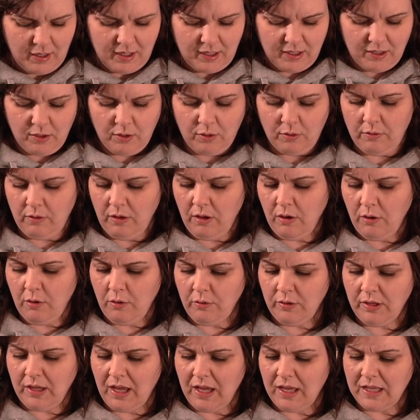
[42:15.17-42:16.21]
I know.
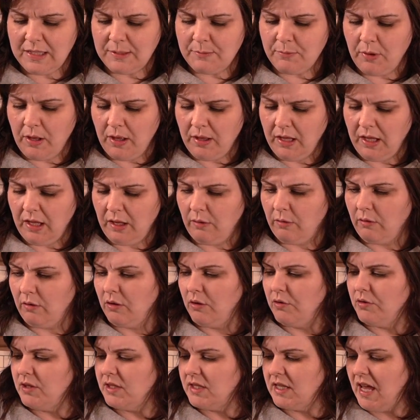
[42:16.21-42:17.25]
Oh yeah, it's probably
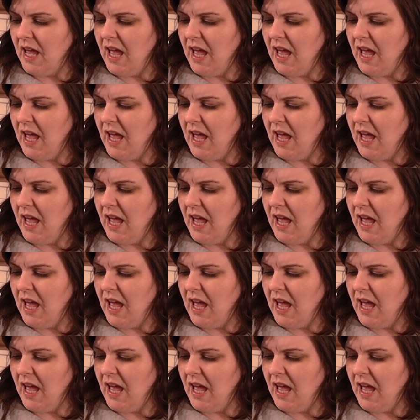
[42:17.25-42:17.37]
close half to